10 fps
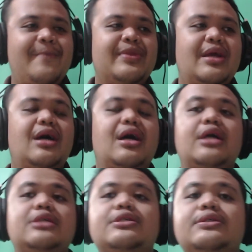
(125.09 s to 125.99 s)
I
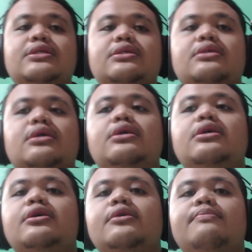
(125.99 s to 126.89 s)
just
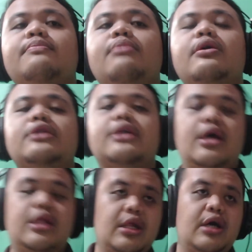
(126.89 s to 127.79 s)
bought
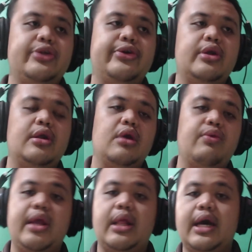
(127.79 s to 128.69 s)
another
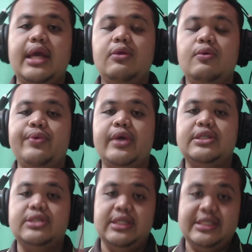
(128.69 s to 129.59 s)
ring light, which
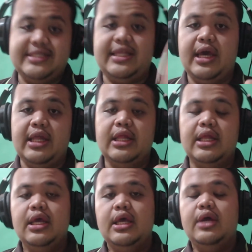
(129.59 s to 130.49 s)
the stand
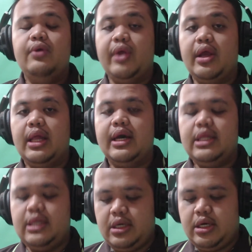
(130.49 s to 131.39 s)
ring light.
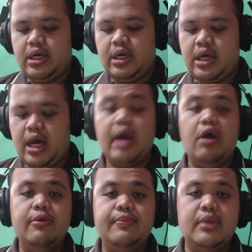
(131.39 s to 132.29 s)
I
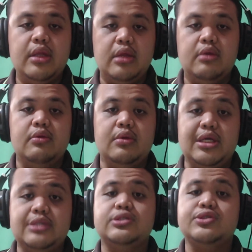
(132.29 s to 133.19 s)
hope that it's
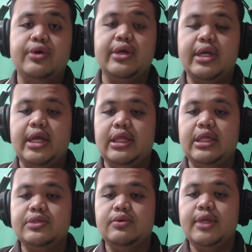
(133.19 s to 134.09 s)
stronger than this
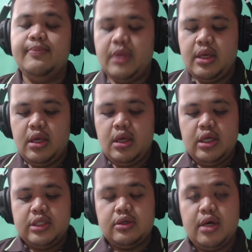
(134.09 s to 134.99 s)
one.
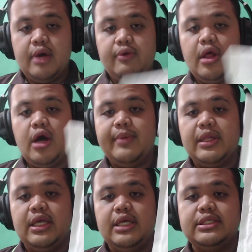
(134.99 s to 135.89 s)
So I will open
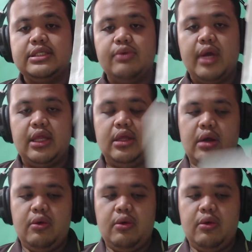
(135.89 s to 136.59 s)
this right now.